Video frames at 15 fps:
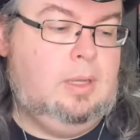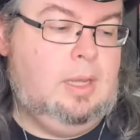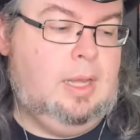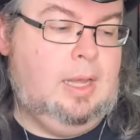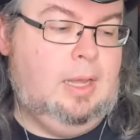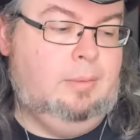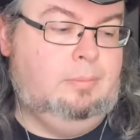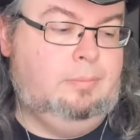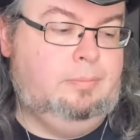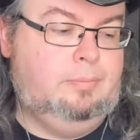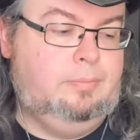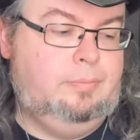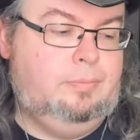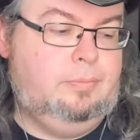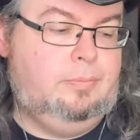
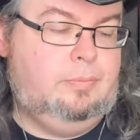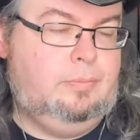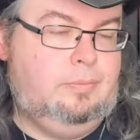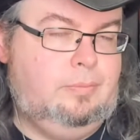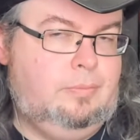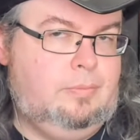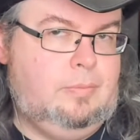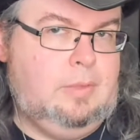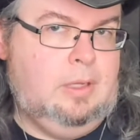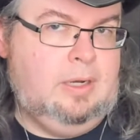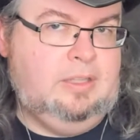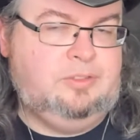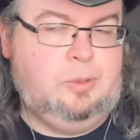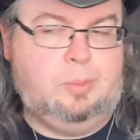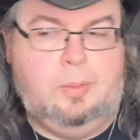
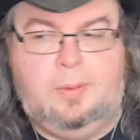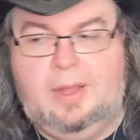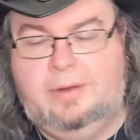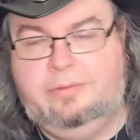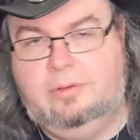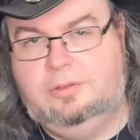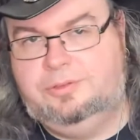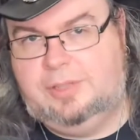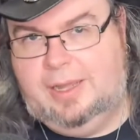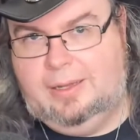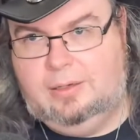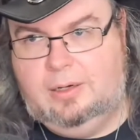unless you're prepared for a sale,